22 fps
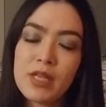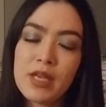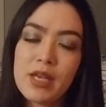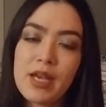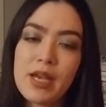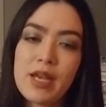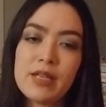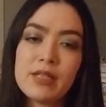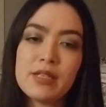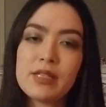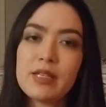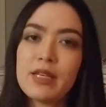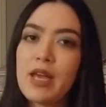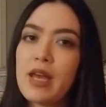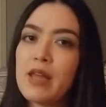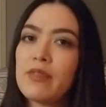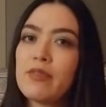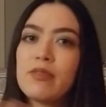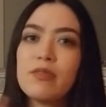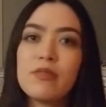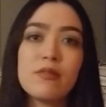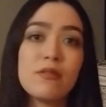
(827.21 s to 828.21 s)
And
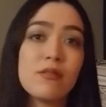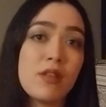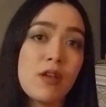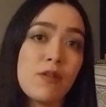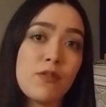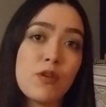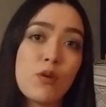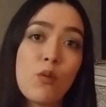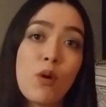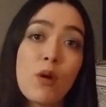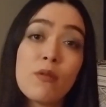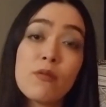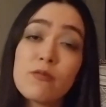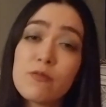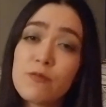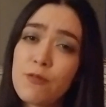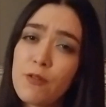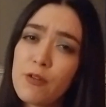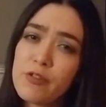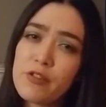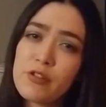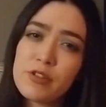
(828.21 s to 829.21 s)
again, if you want
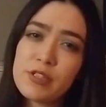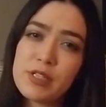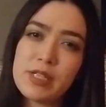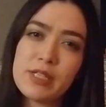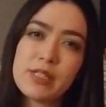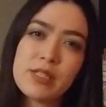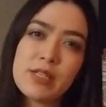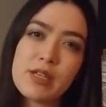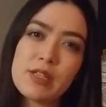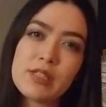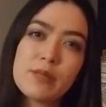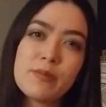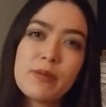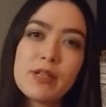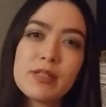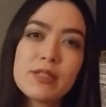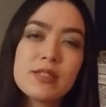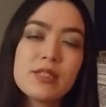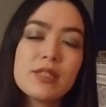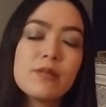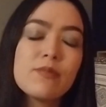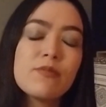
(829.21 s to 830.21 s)
further details about
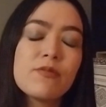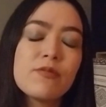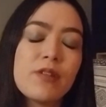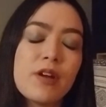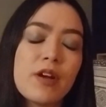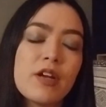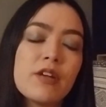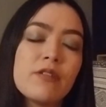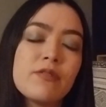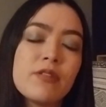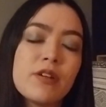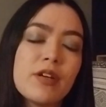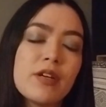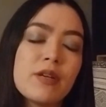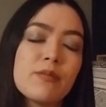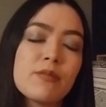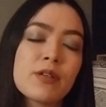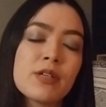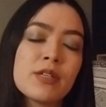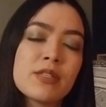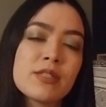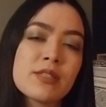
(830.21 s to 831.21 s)
sleep, very, very
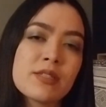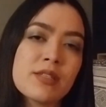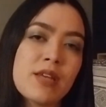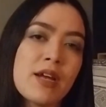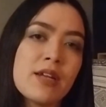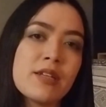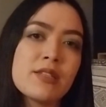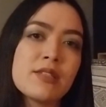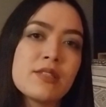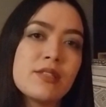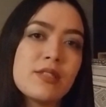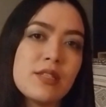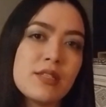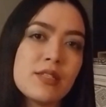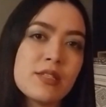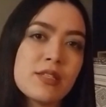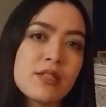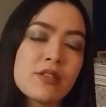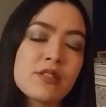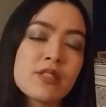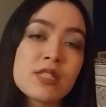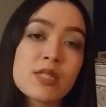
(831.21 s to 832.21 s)
concise
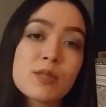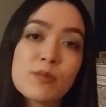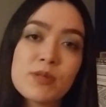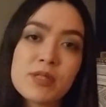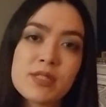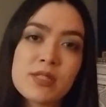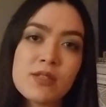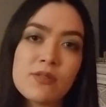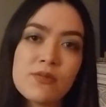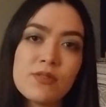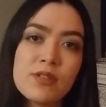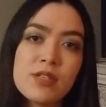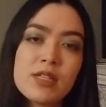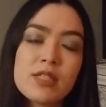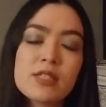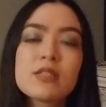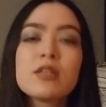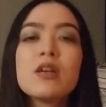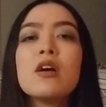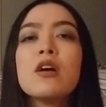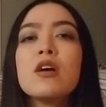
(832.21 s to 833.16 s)
details and specifics,